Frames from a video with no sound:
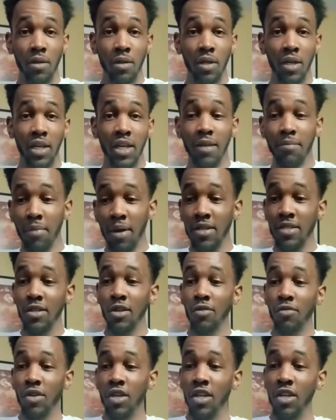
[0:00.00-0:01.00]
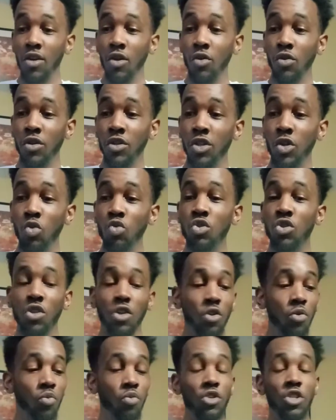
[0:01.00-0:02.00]
and get myself killed due to
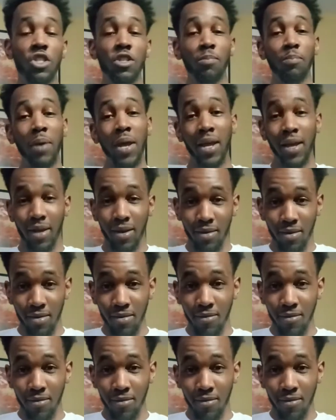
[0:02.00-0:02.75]
the respect